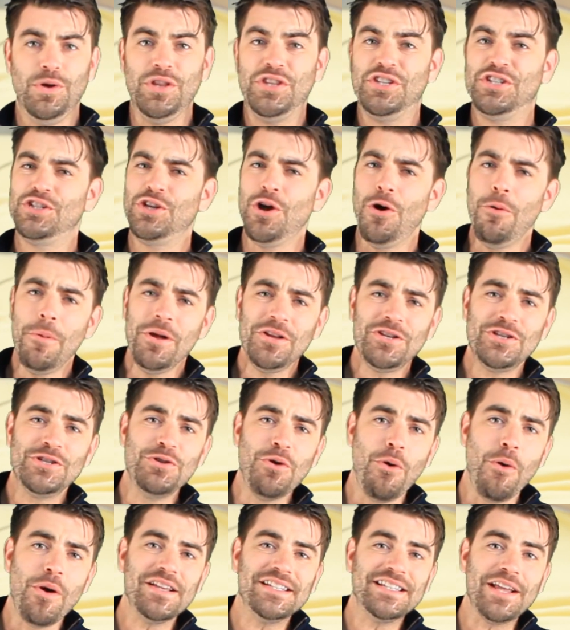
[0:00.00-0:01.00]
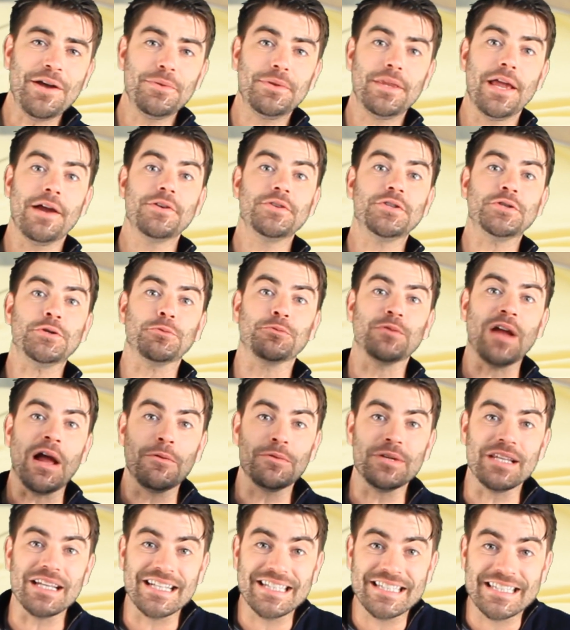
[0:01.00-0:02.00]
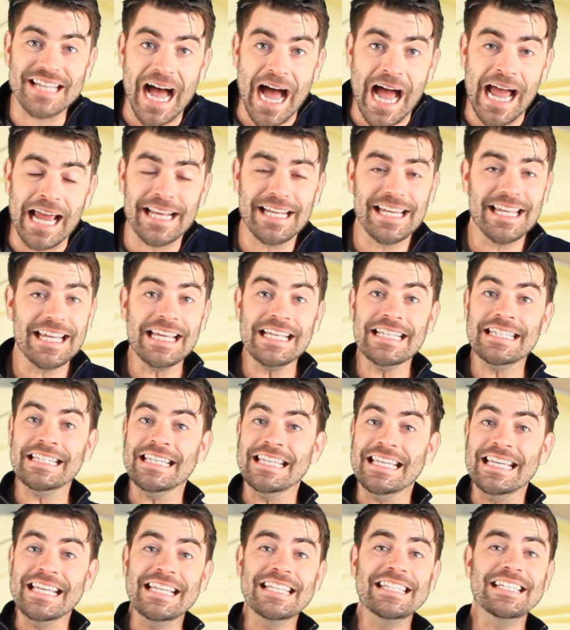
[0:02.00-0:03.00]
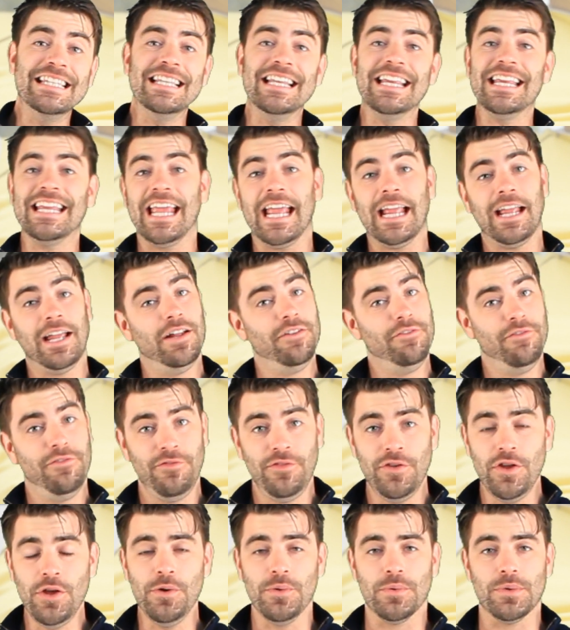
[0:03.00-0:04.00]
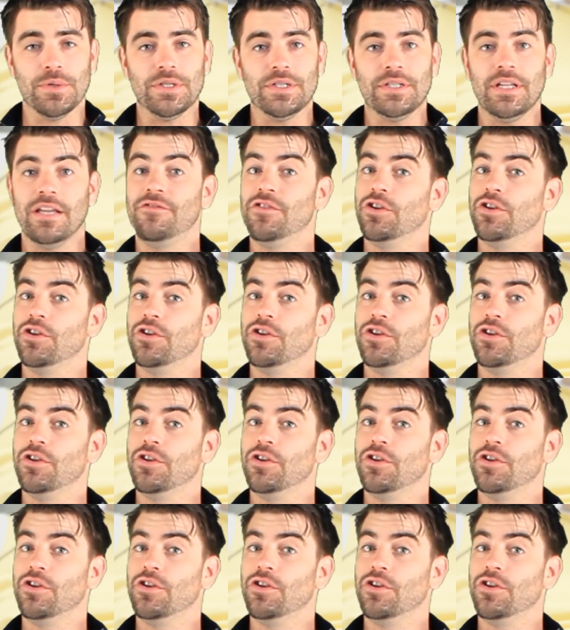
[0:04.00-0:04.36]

With so much noise out there surrounding dieting, it's easy to get confused.